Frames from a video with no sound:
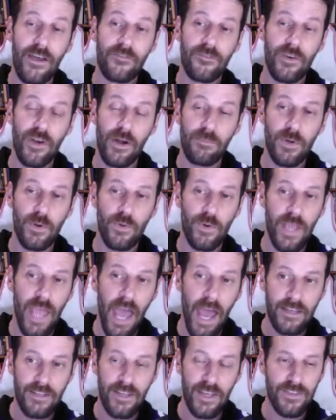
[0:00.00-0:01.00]
for him to mm-hmm.
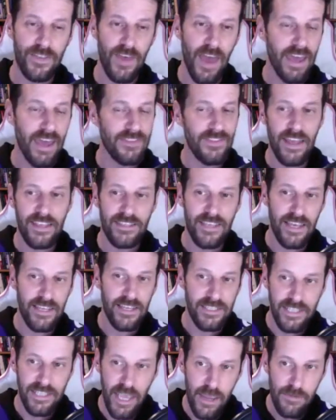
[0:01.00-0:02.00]
react like that. And that's that
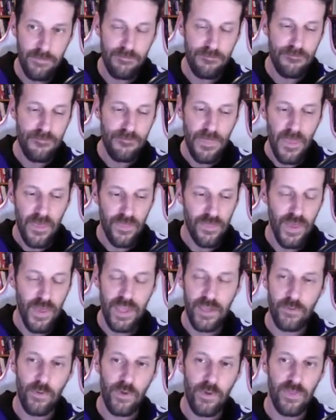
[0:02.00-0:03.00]
same
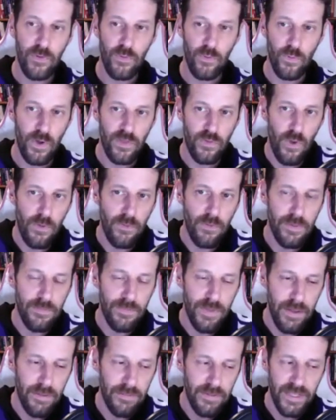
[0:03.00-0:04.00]
thing with with women
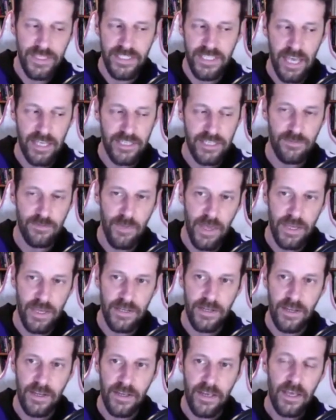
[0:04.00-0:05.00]
being able to test
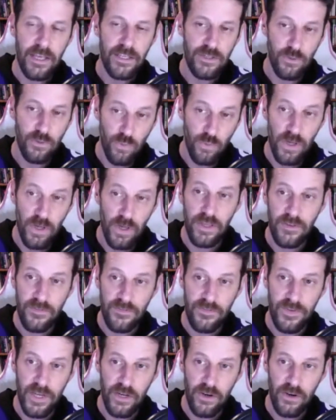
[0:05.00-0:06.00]
men to really
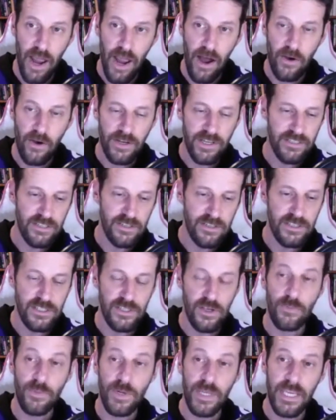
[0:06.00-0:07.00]
figure out because there's
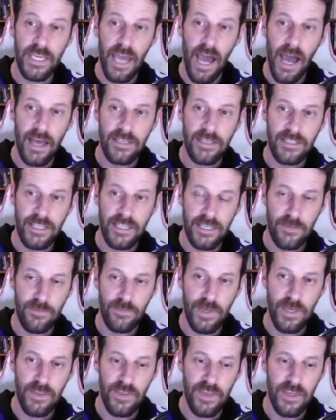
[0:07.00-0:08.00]
so many guys that can
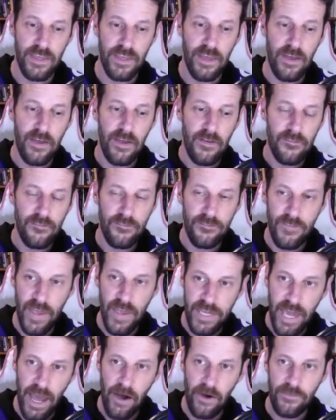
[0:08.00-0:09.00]
be the
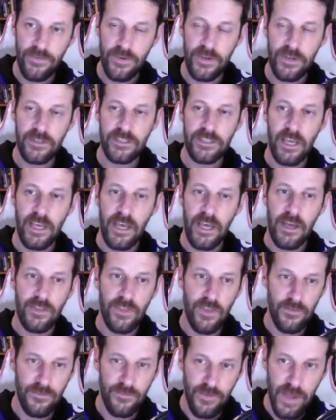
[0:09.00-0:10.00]
fake alphas,
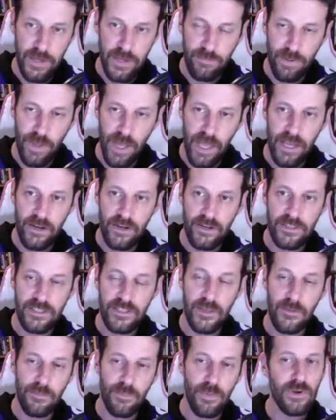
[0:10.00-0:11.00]
the fake players
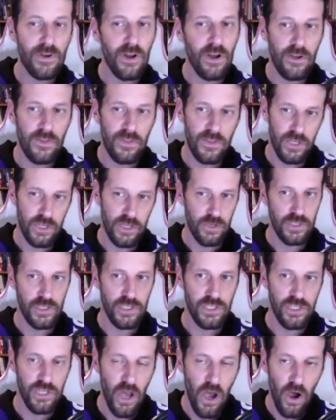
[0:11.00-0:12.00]
that put on mm-hmm. the good
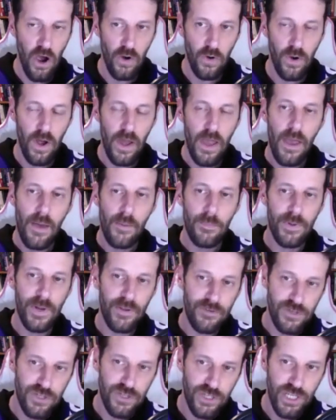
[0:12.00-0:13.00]
show. But
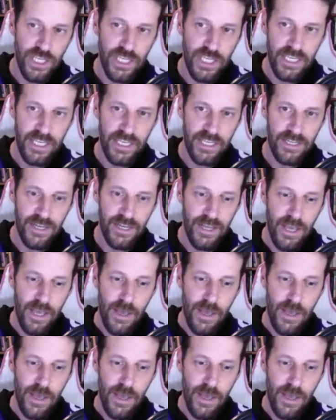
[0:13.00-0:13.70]
if she can